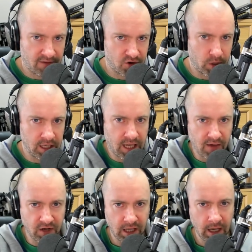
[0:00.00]
Hey everyone,
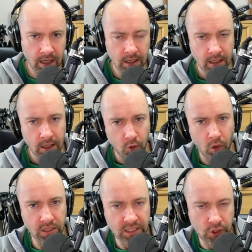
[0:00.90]
Kevin here.
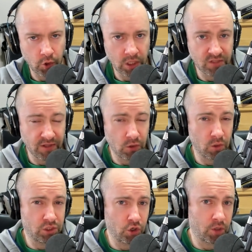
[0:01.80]
What I'd like to do in this
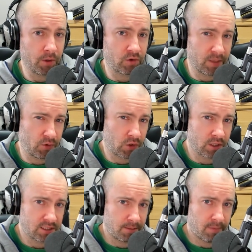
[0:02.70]
video is talk about
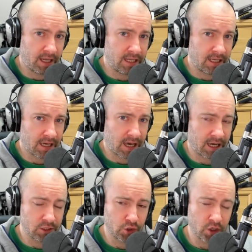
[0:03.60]
cryptocurrency mining
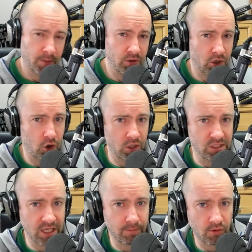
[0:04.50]
and talk about the
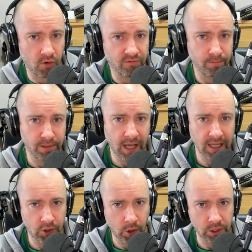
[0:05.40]
concept of
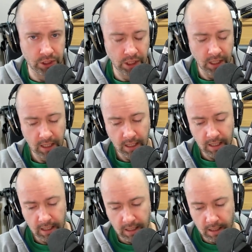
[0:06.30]
implied odds.
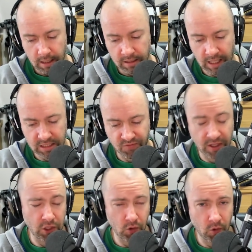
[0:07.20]
This
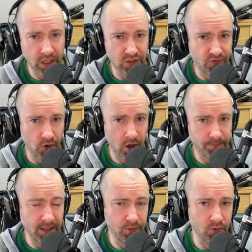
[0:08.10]
video is for
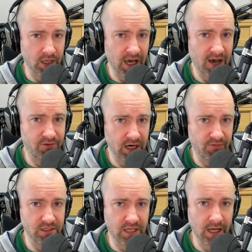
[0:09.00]
people that have
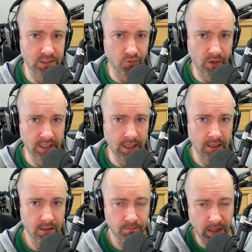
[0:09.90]
graphics cards
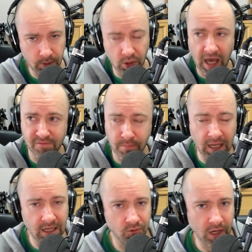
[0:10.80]
already, people that have
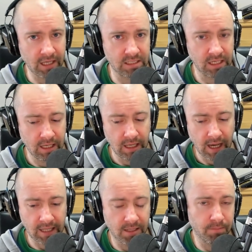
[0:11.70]
mining rigs
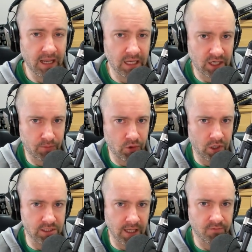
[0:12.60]
and they're mining
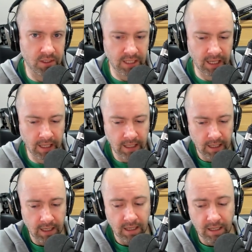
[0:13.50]
cryptocurrency every day.